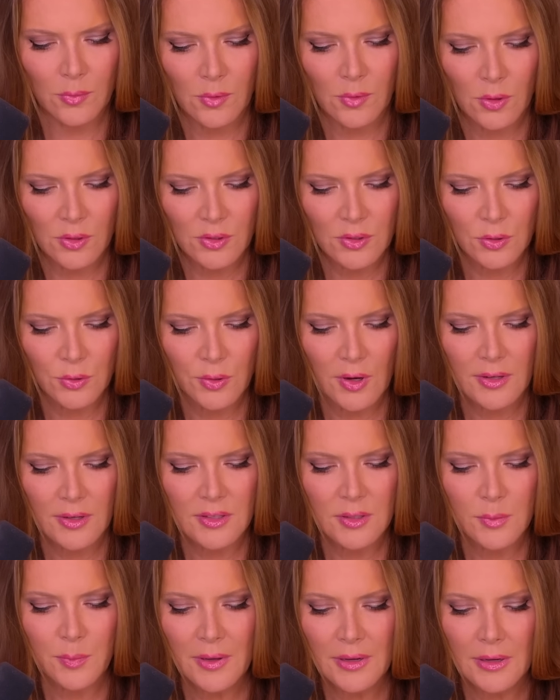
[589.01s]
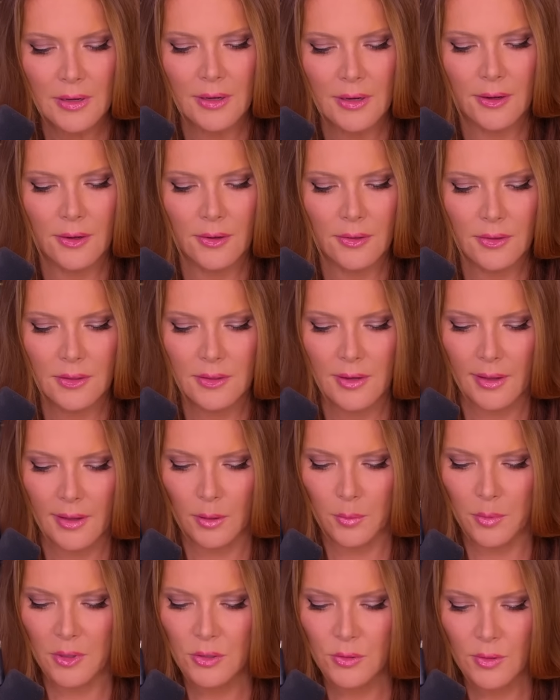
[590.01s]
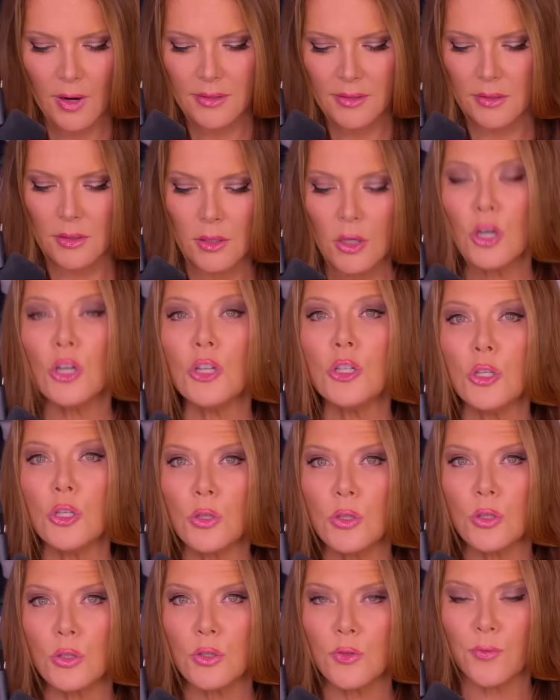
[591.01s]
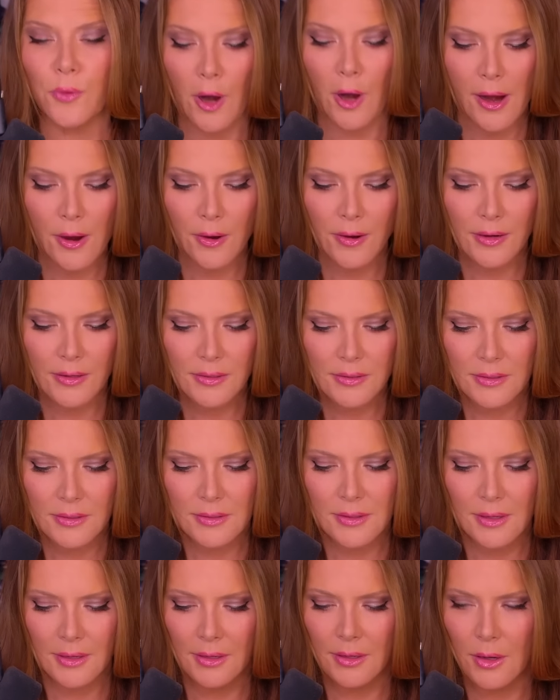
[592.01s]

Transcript: Of course, they're trying to spin it here, and the Daily Beast writes the good news for Harris is that,